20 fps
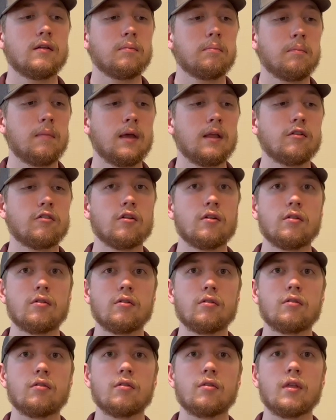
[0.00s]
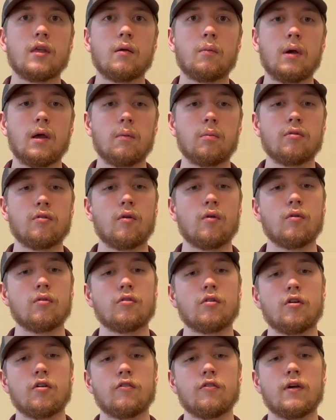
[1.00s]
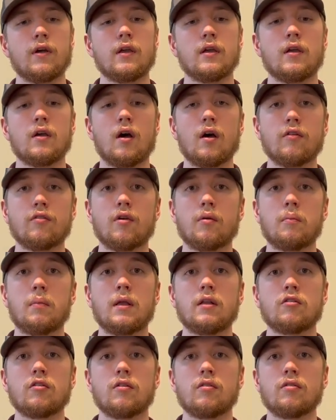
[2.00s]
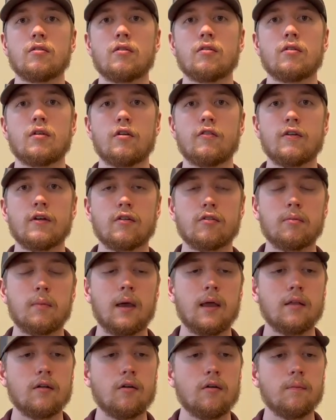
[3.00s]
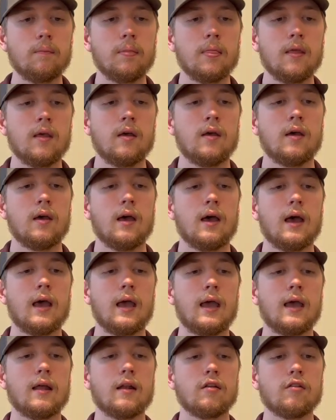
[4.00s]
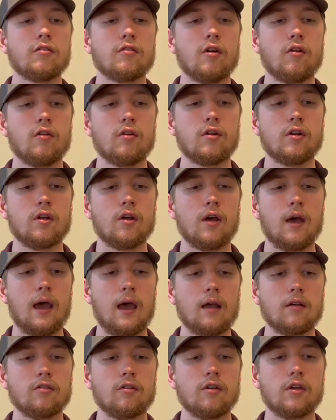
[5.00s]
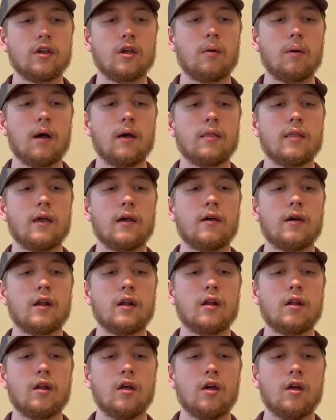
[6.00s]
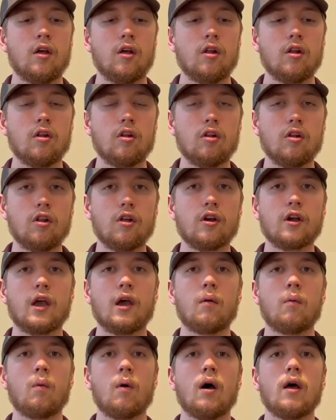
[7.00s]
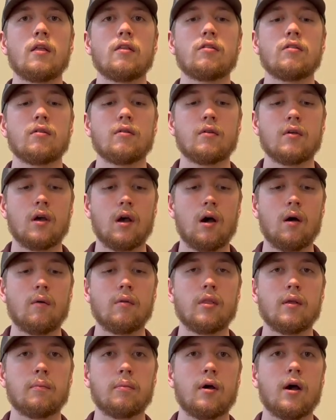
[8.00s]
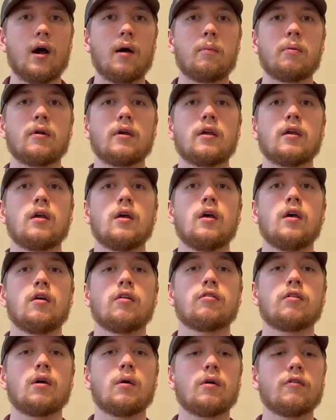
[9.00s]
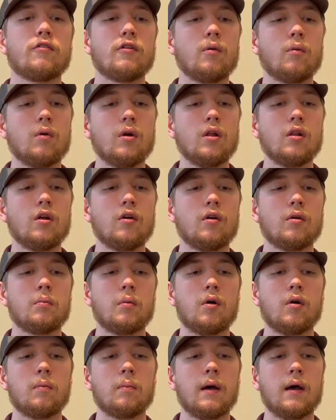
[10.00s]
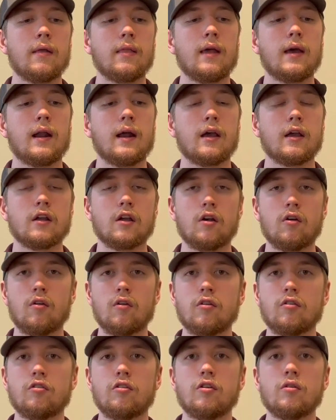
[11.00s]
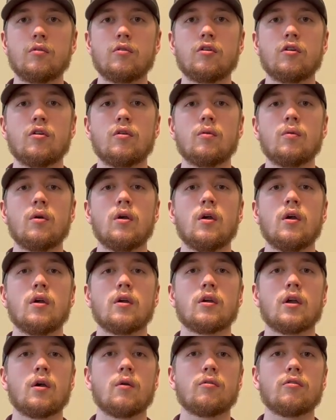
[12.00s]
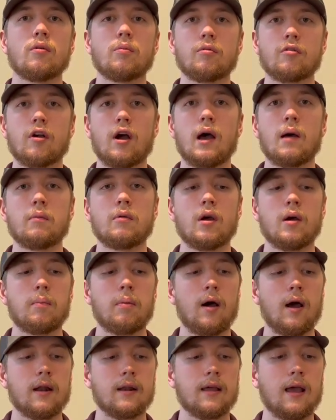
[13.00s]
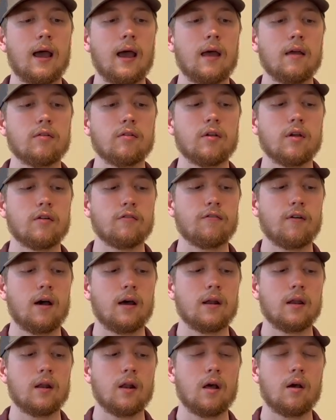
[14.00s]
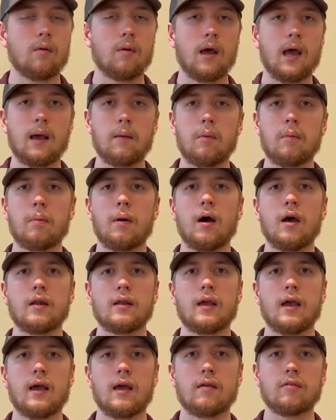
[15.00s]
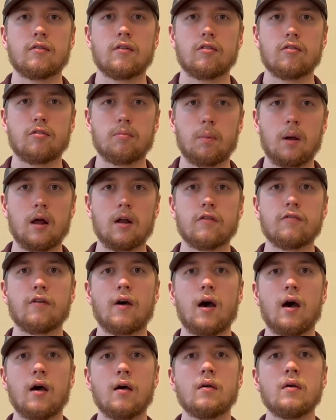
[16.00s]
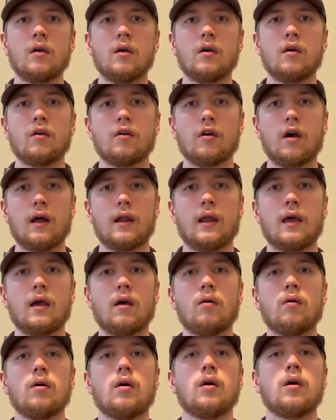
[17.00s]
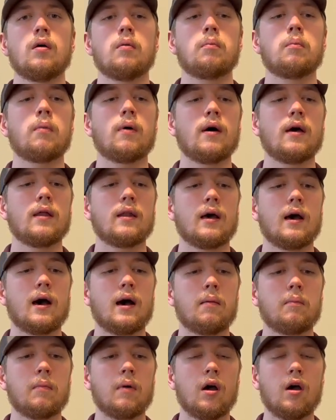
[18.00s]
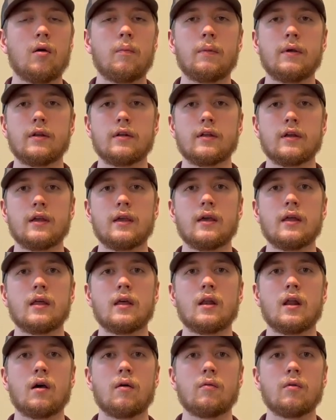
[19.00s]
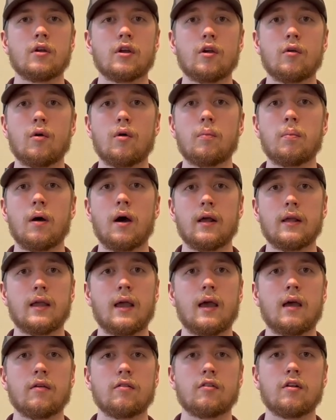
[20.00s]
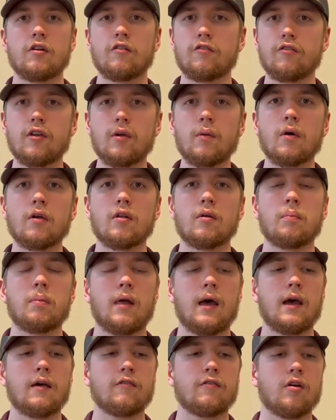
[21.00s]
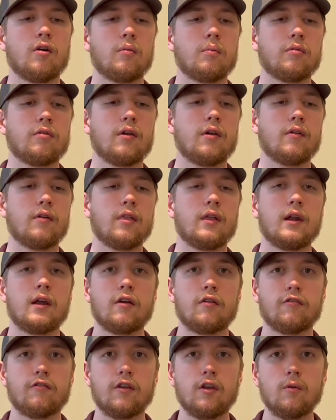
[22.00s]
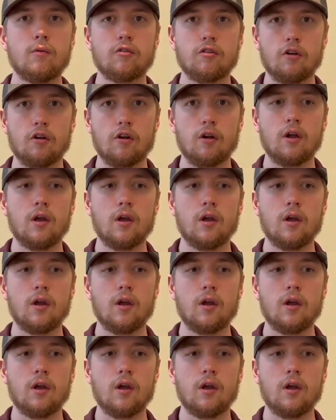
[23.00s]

mentions the Web Soil Survey. He also mentions the Silvics manual, and starting to actually go out there and look at what's on the property. So if you want to learn more about that, I encourage you to go subscribe to our podcast. You can find it on Apple Podcasts and Spotify right now, but I'm hoping to get it onto Google Podcast and a few other platforms here in the near future,